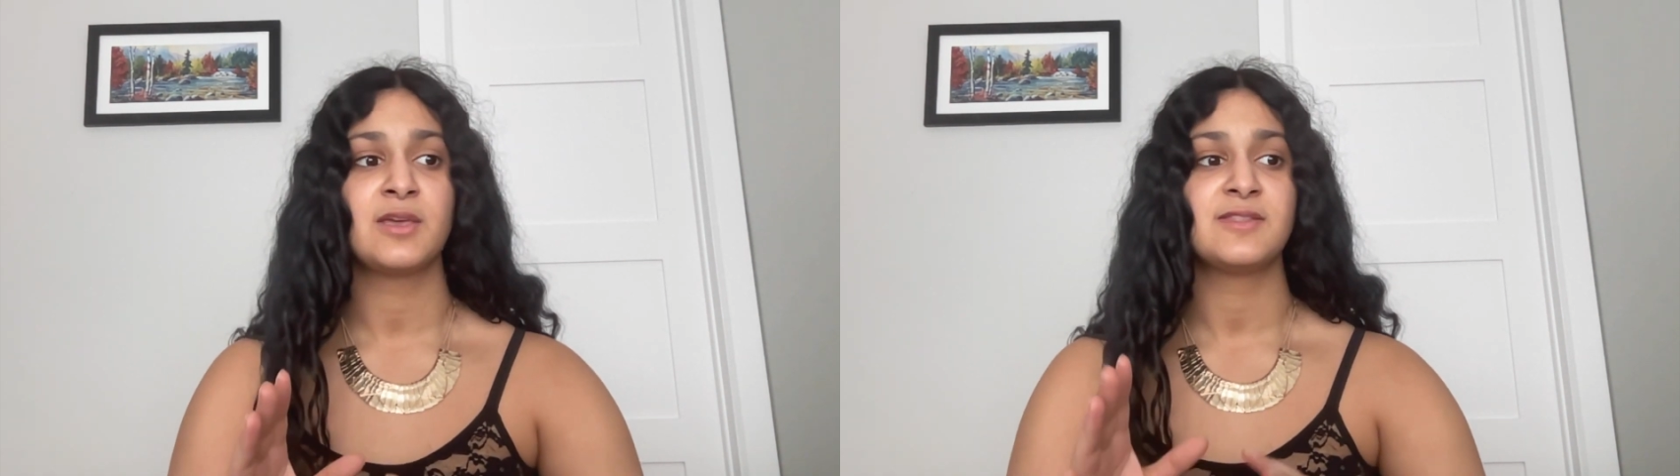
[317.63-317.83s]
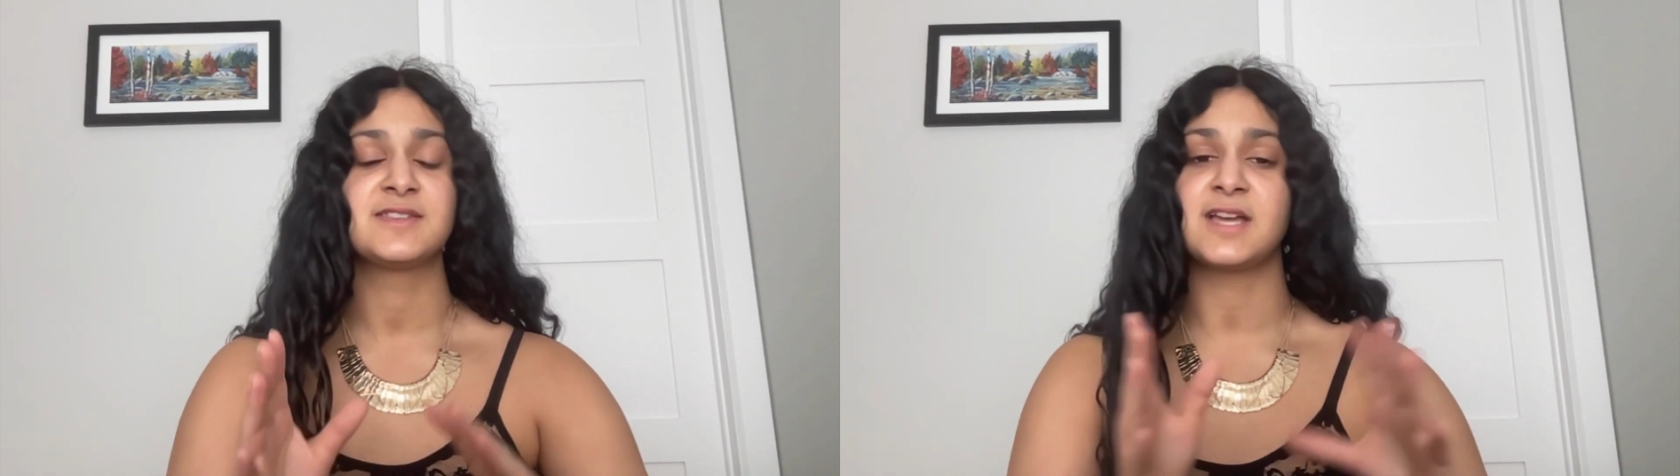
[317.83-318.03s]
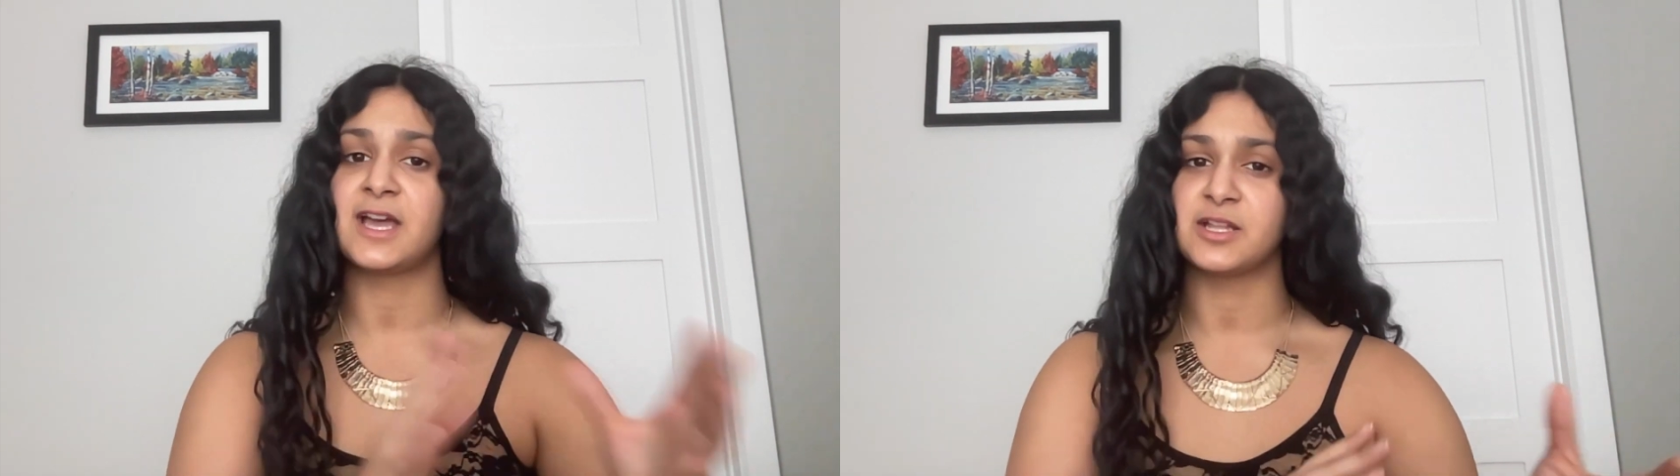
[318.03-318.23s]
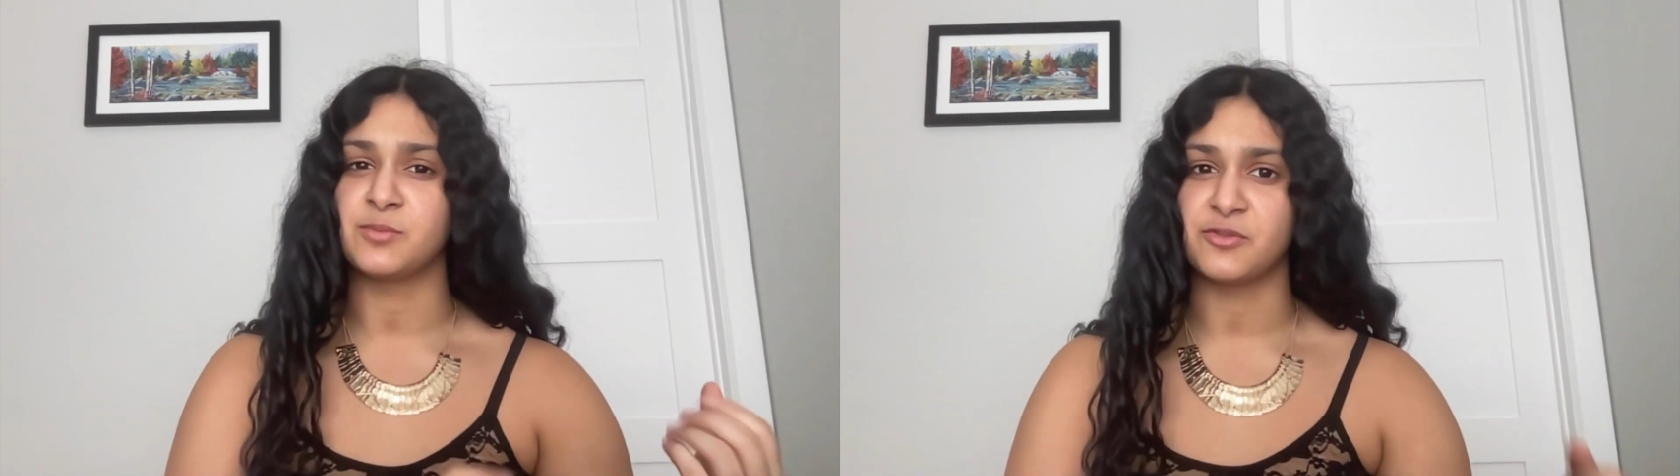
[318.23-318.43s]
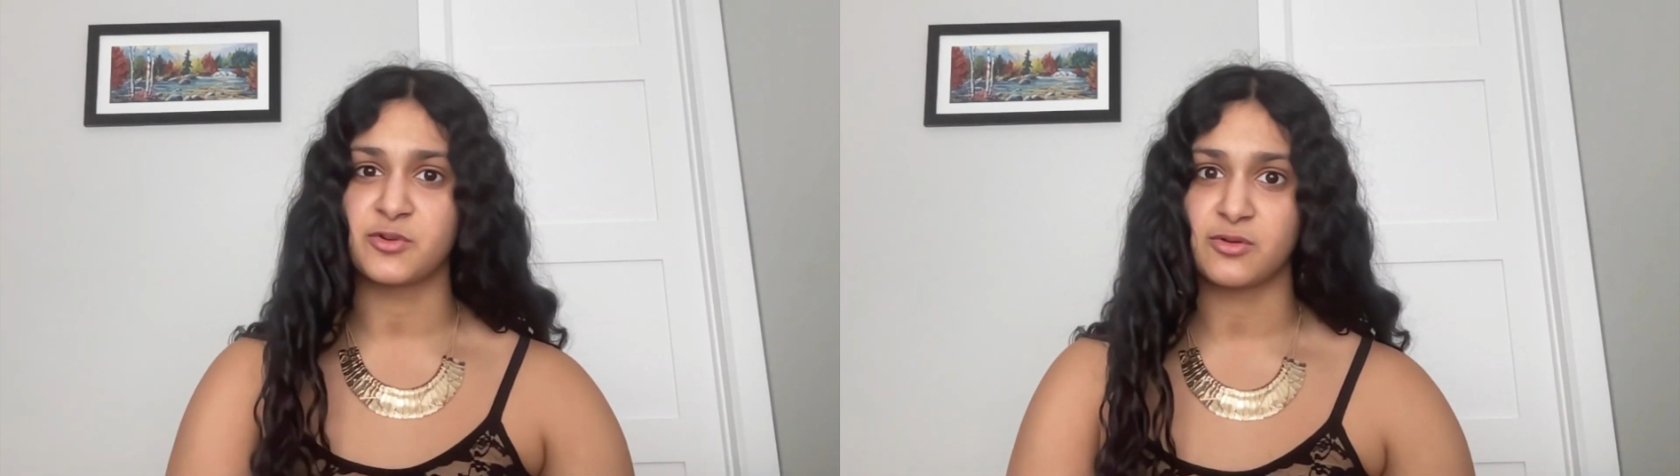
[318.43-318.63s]
this item
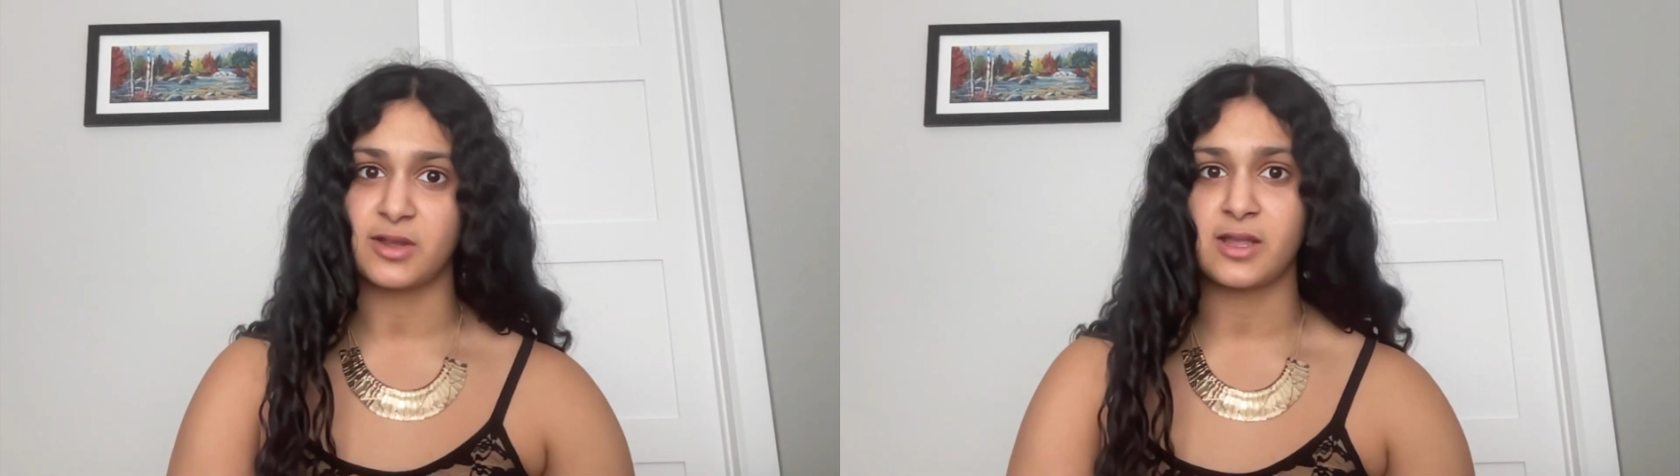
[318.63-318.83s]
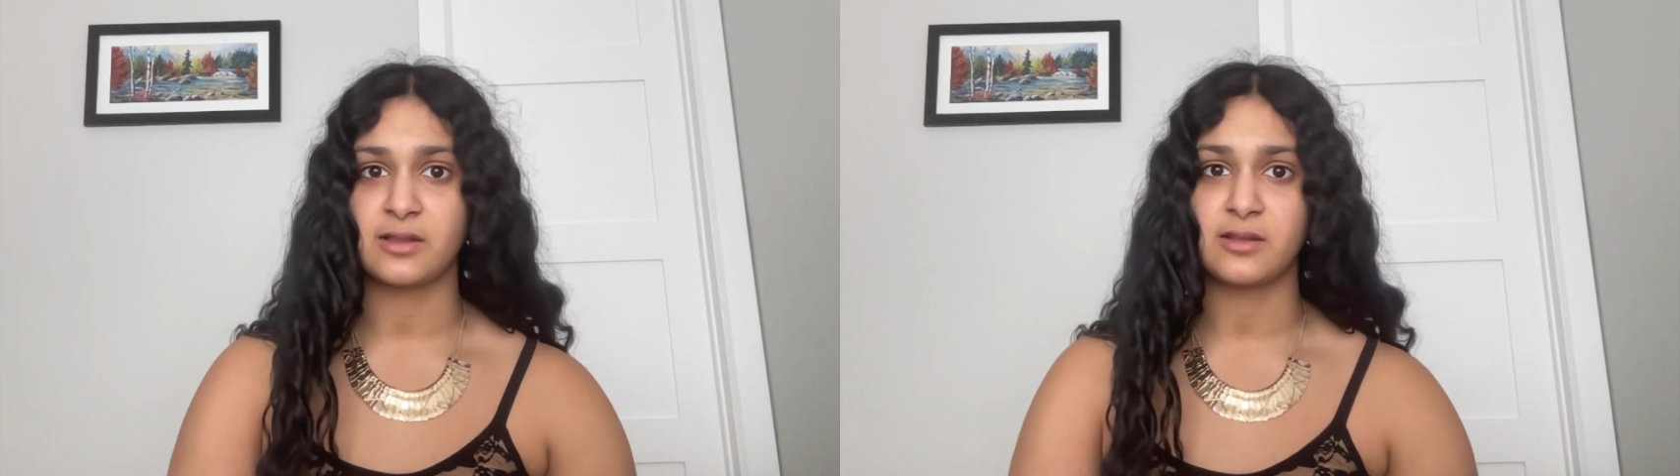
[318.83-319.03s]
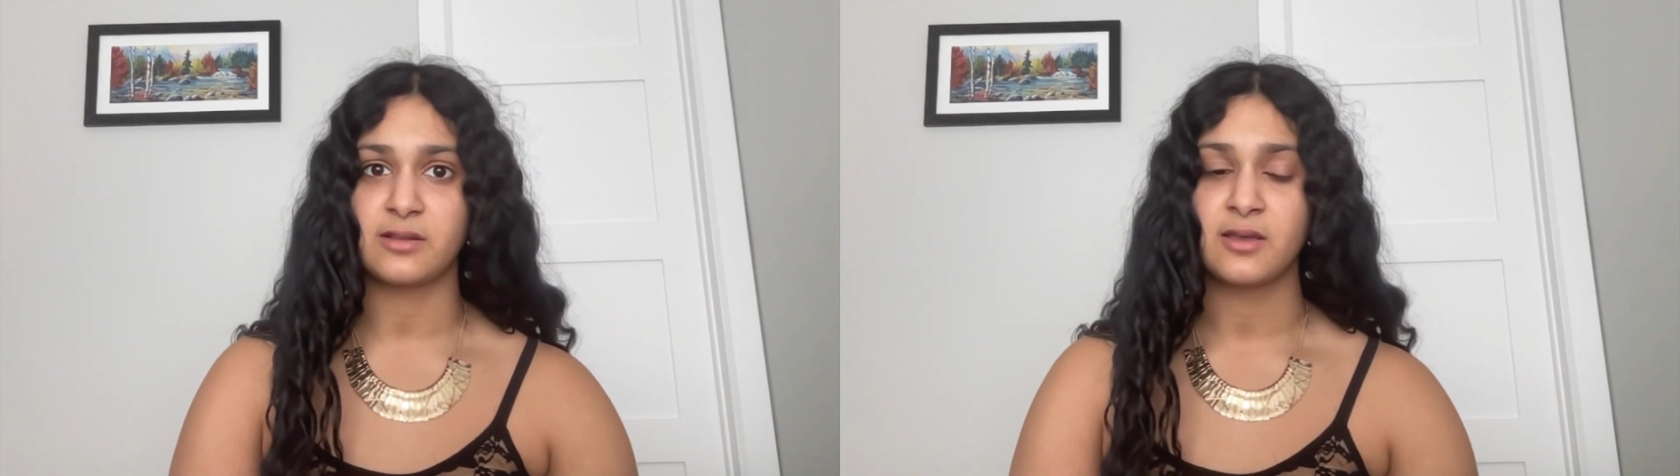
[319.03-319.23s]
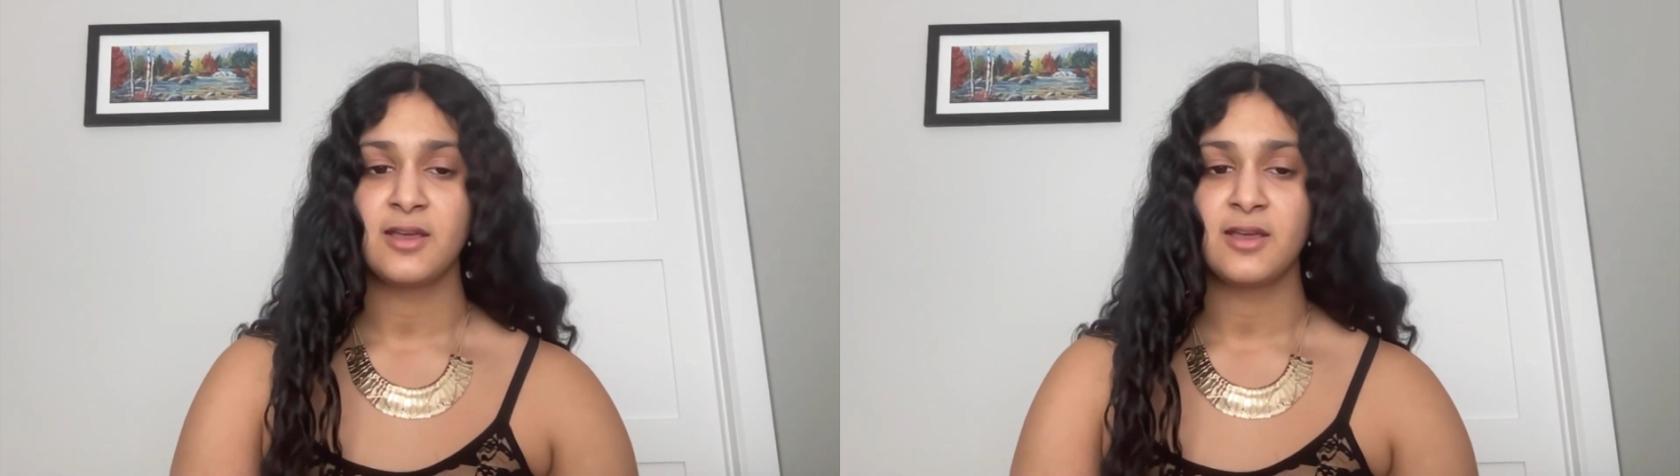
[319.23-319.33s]
you've created?